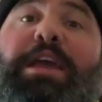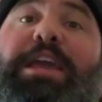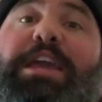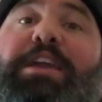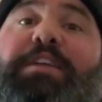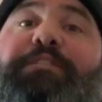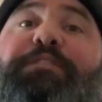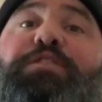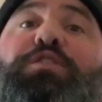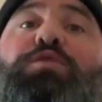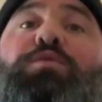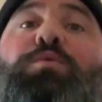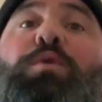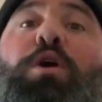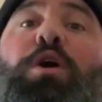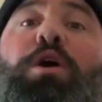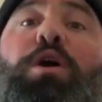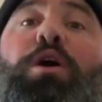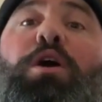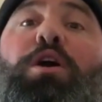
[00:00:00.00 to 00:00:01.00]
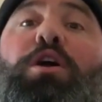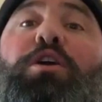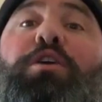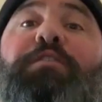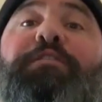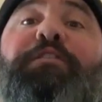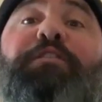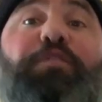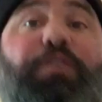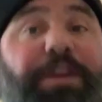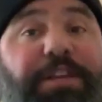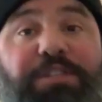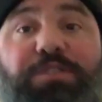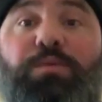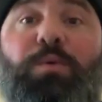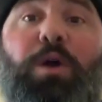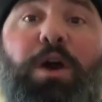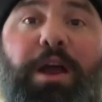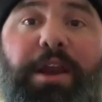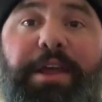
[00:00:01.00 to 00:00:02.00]
If you are free
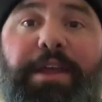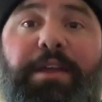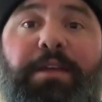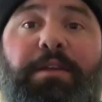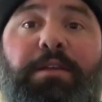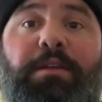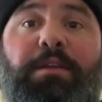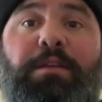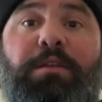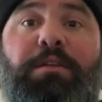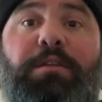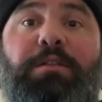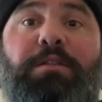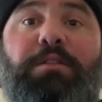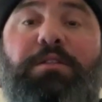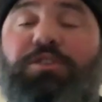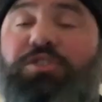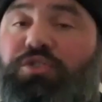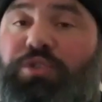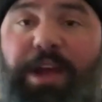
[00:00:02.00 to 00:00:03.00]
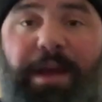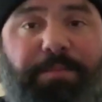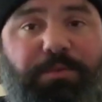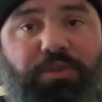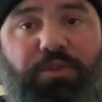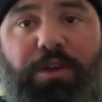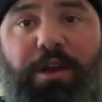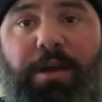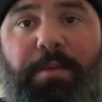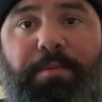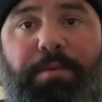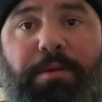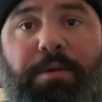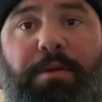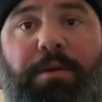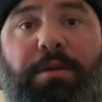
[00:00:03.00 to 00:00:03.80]
squatting, straps are up.